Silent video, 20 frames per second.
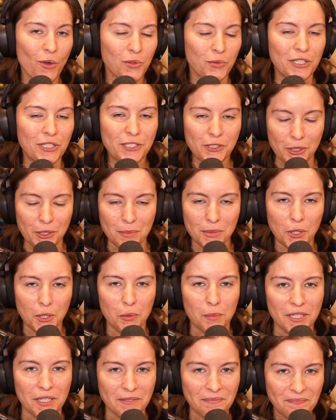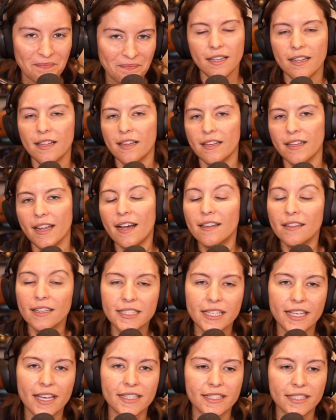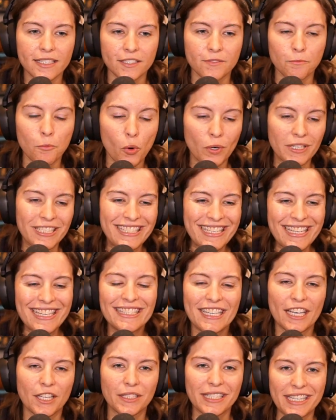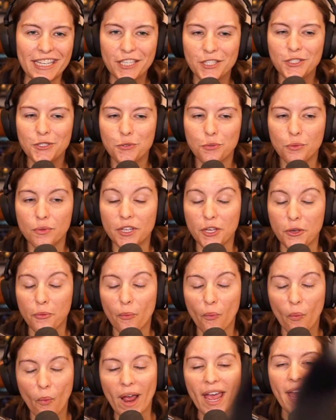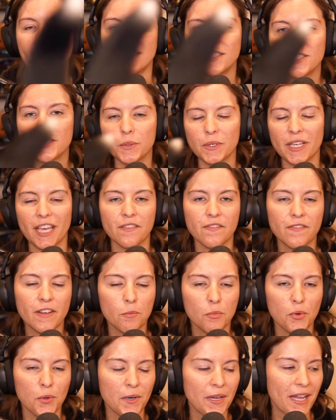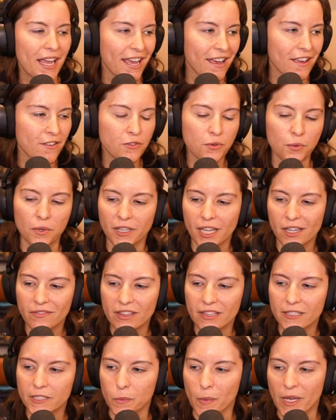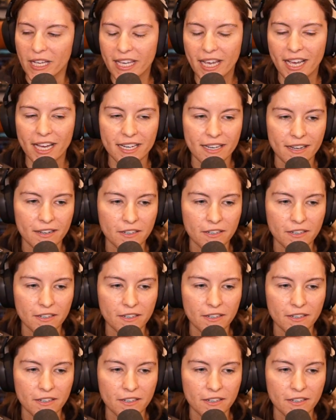3 streams open. Now let's get more detailed into the when. So again, February 8th through 11th, as my cat now